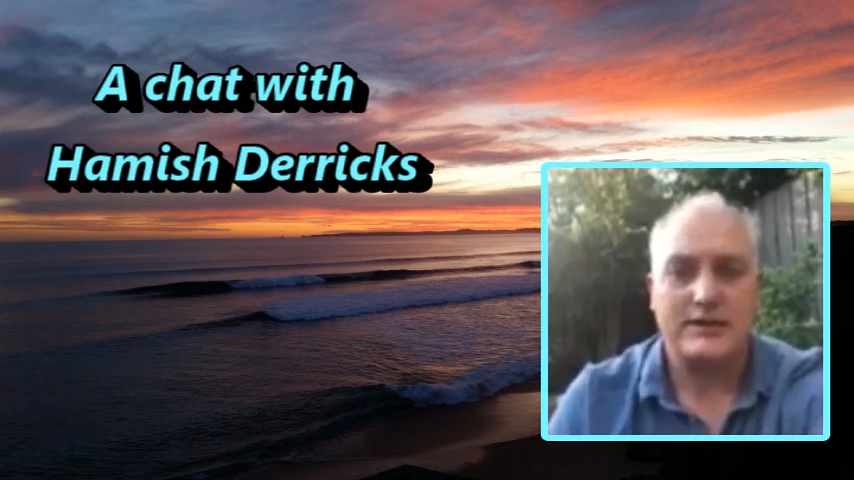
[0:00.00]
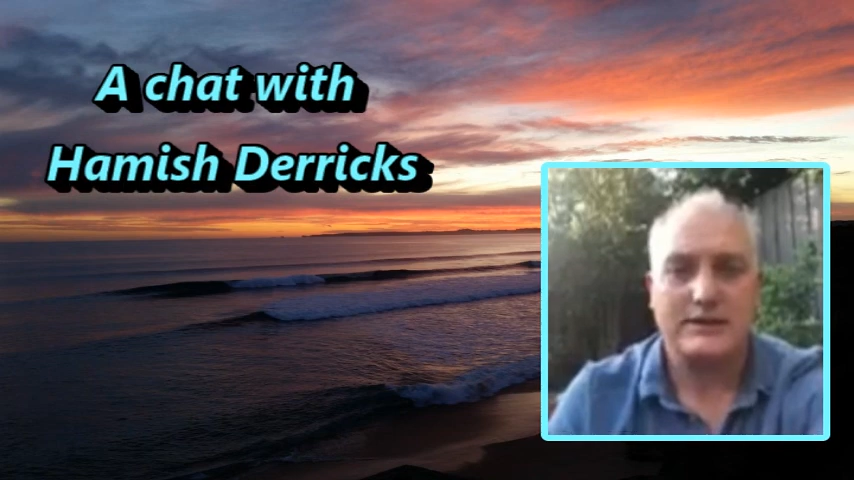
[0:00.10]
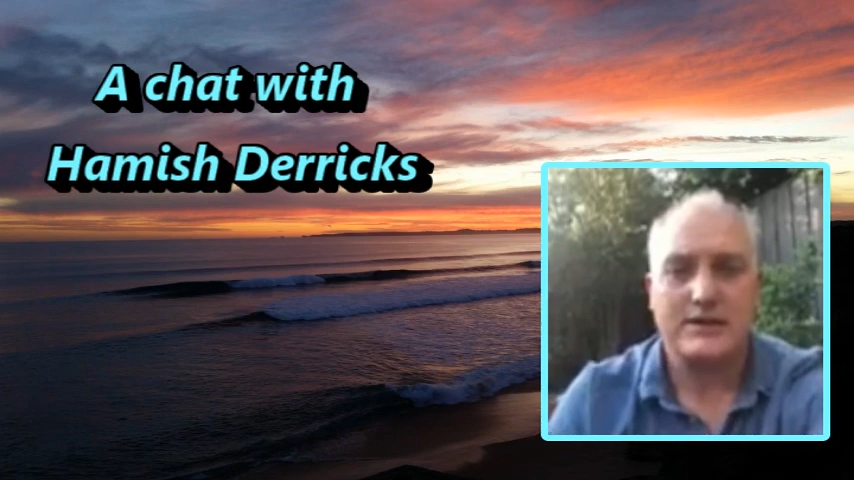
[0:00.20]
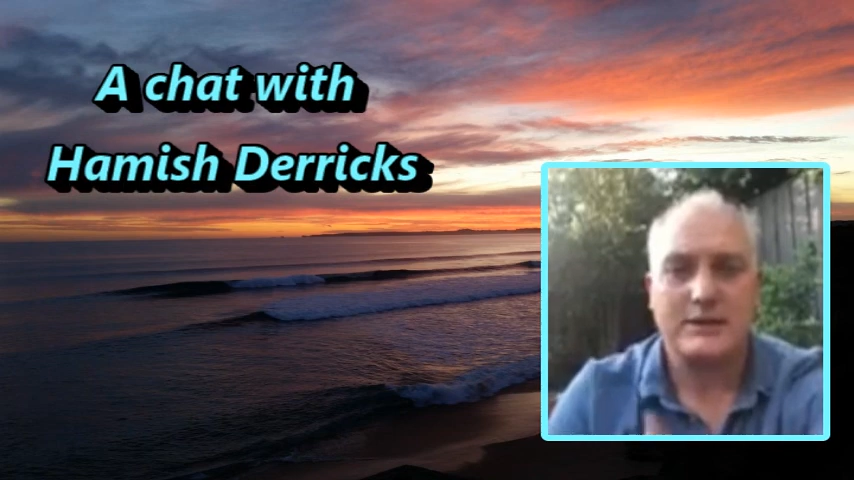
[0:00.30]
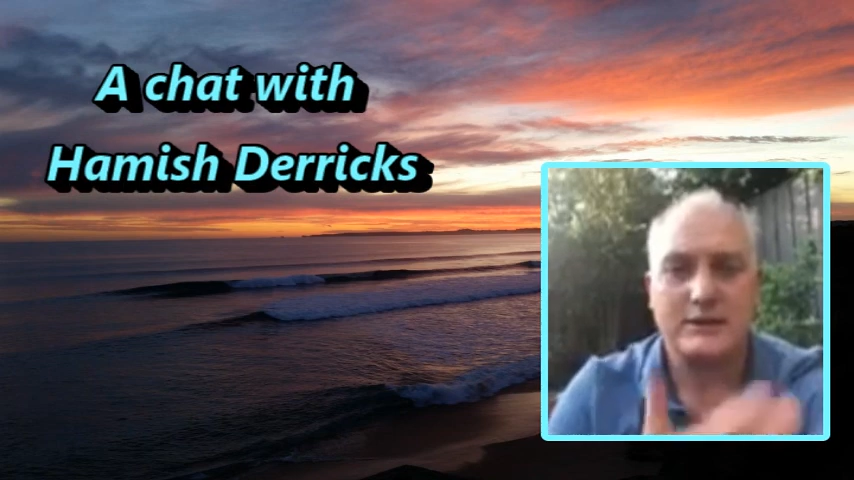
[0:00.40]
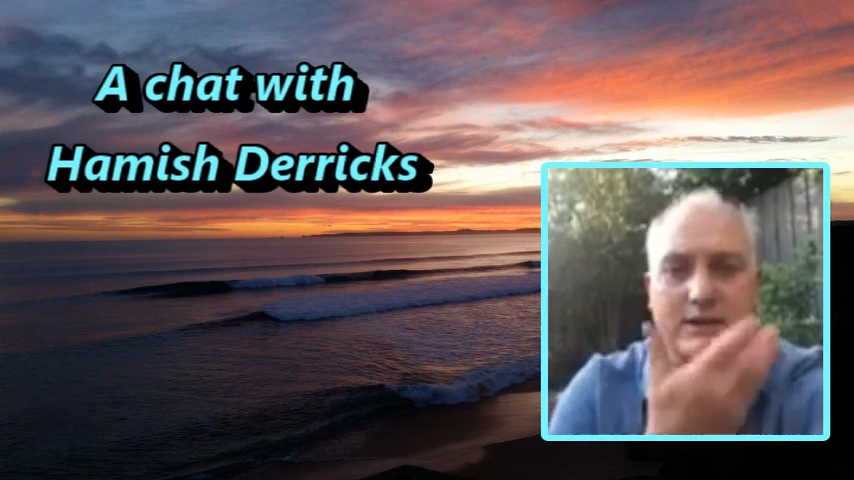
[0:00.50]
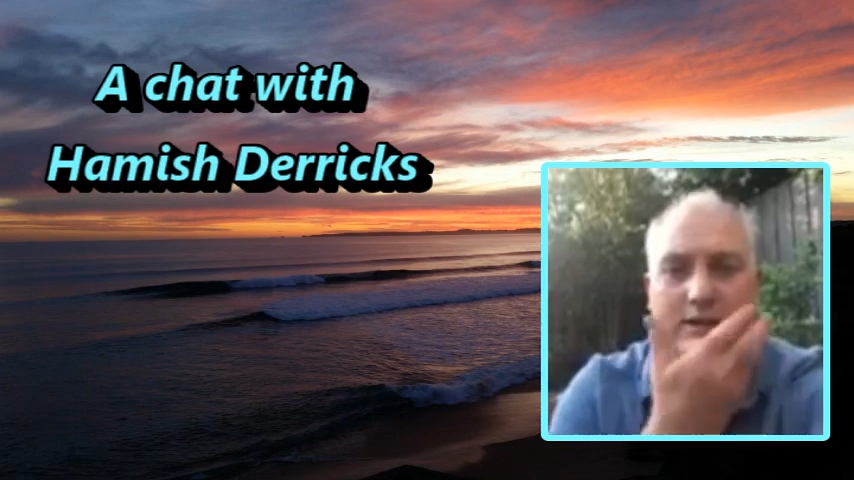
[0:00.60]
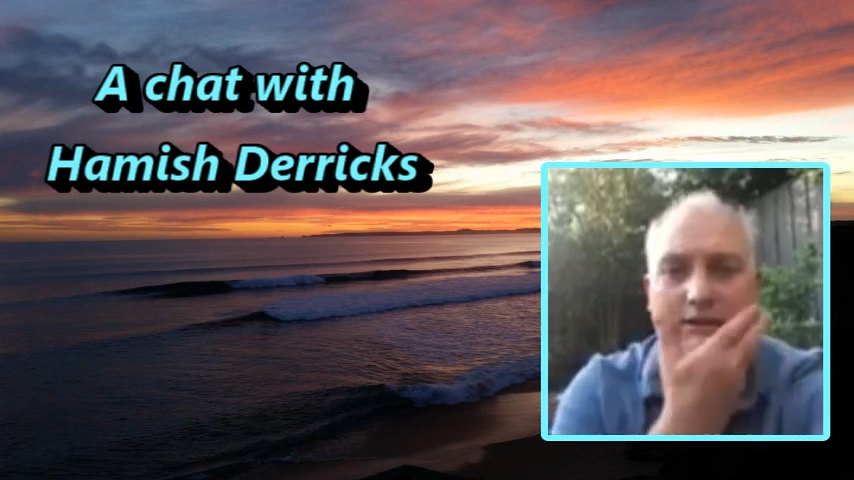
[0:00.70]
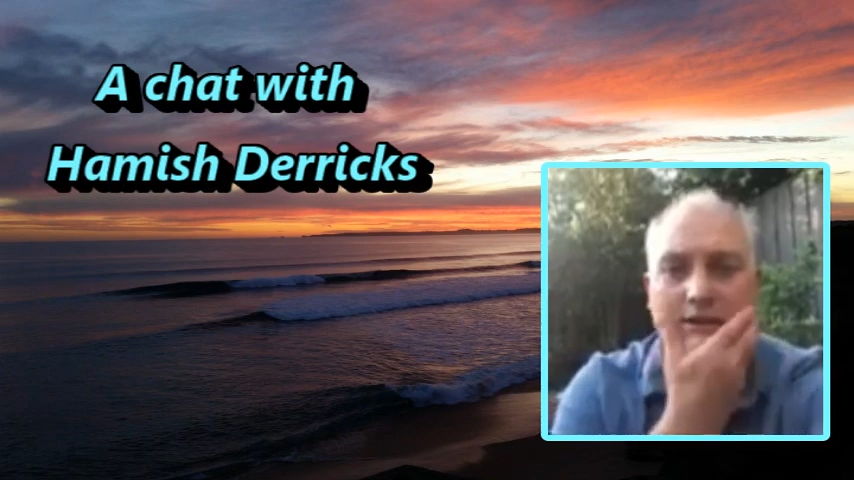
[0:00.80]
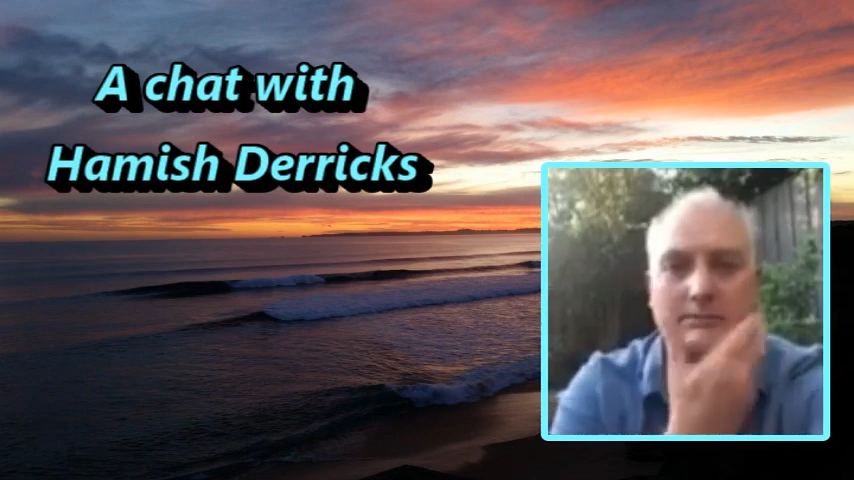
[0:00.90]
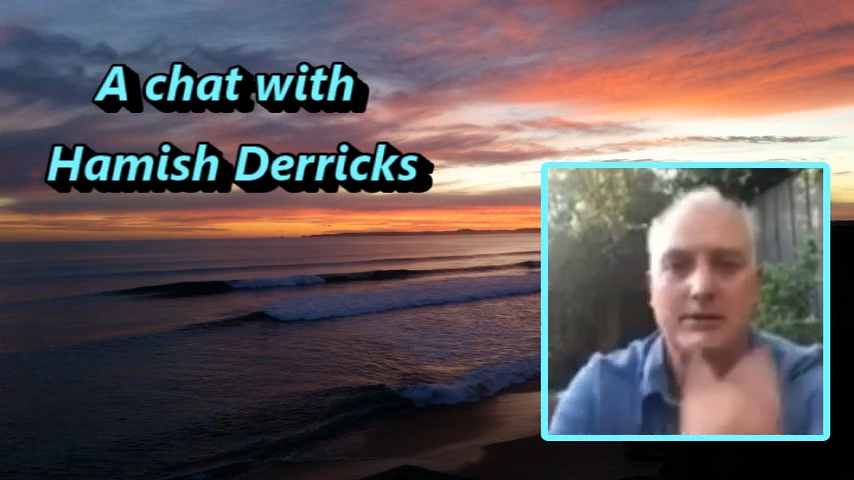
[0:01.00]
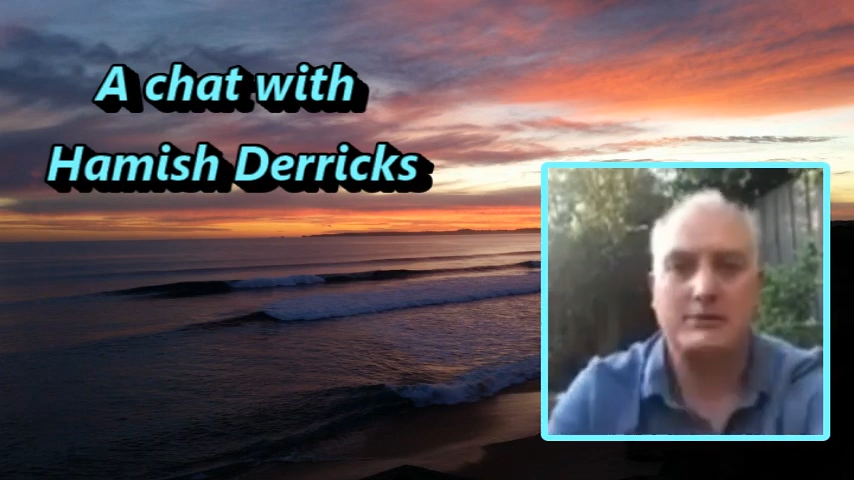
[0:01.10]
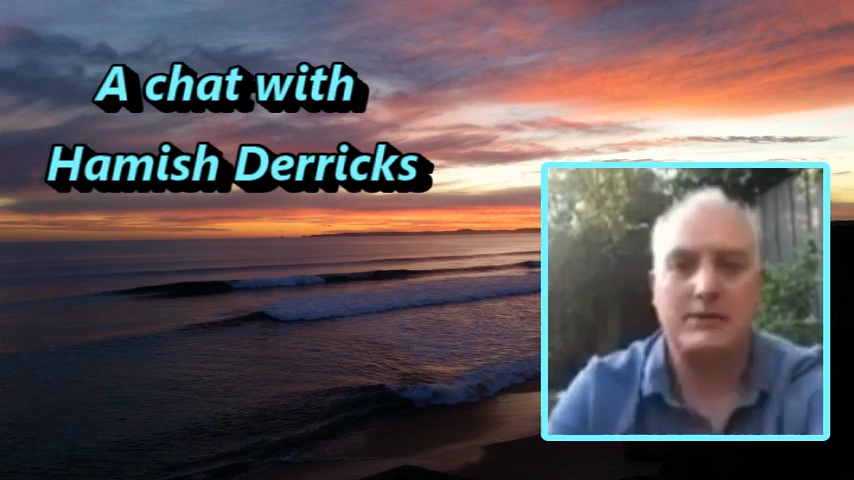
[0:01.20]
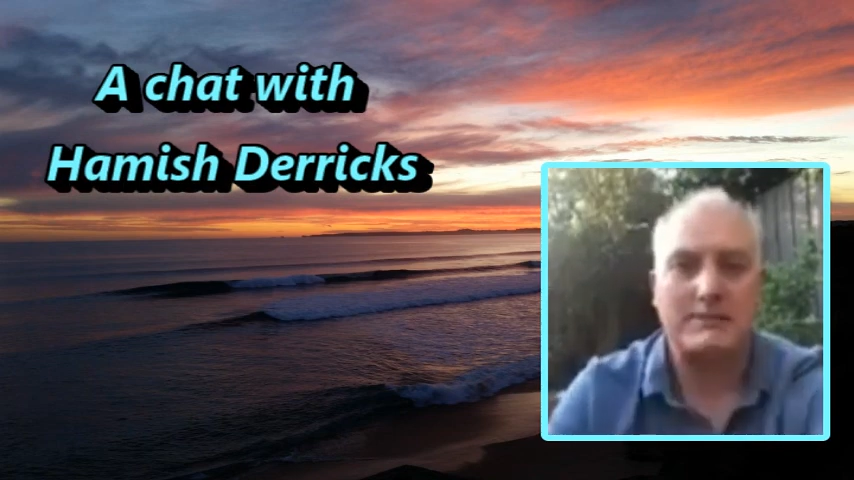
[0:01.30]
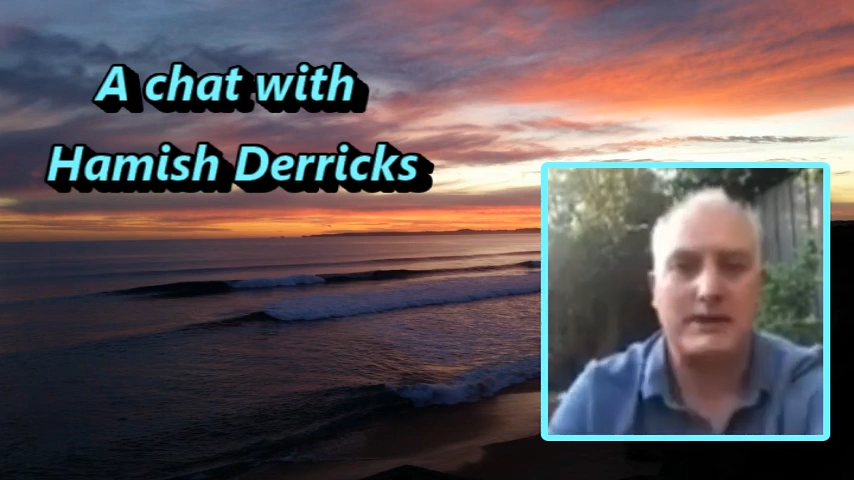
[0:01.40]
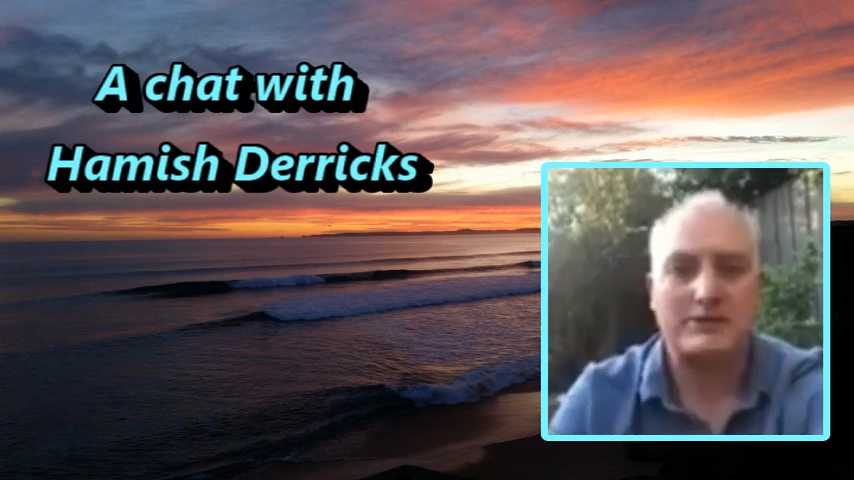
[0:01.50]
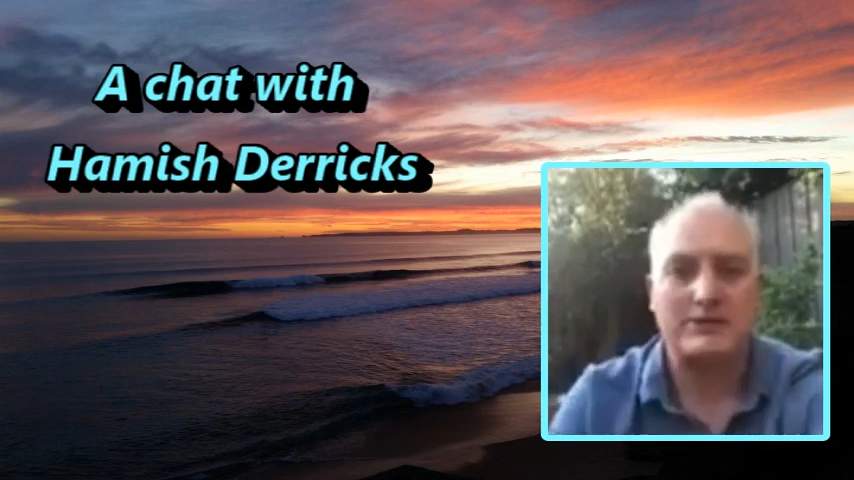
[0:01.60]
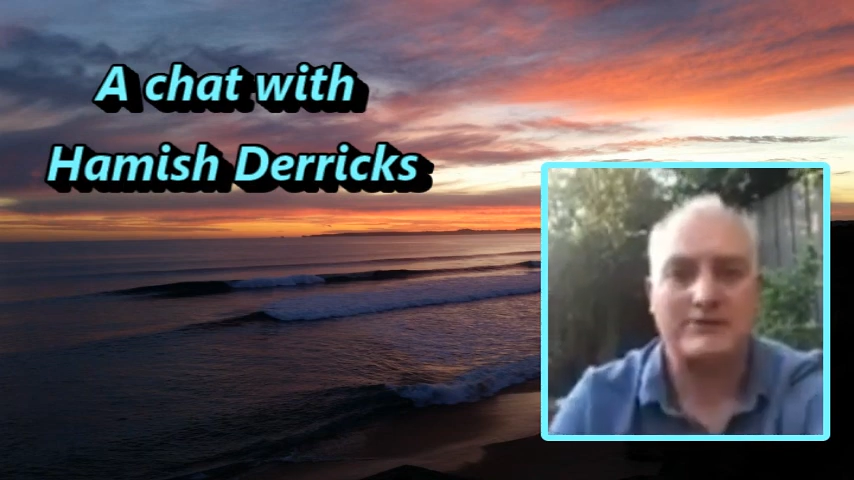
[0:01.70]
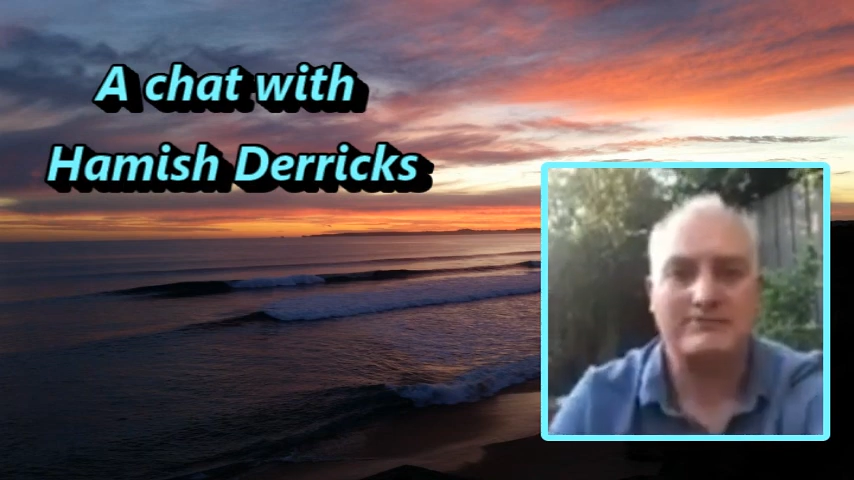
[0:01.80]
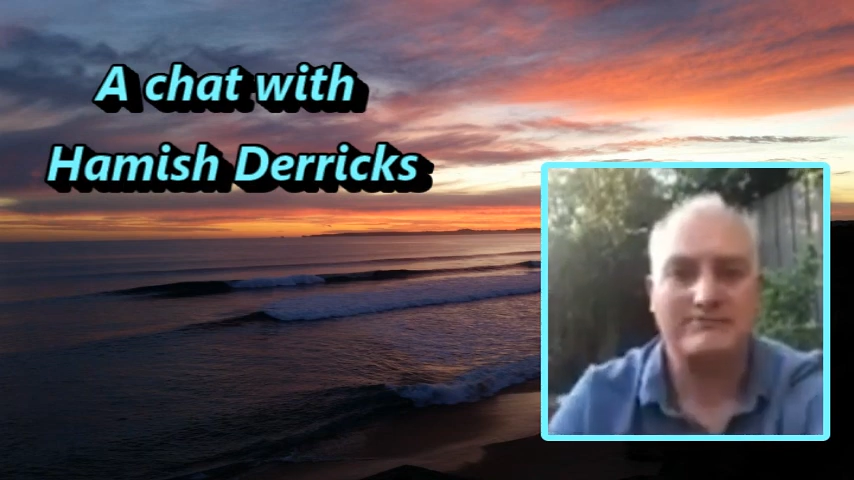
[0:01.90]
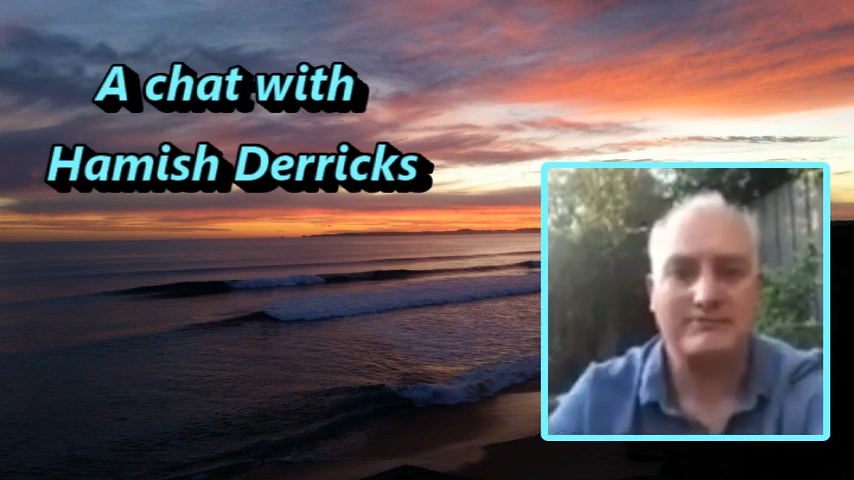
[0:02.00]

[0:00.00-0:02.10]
seeing you down the beach with our mask on.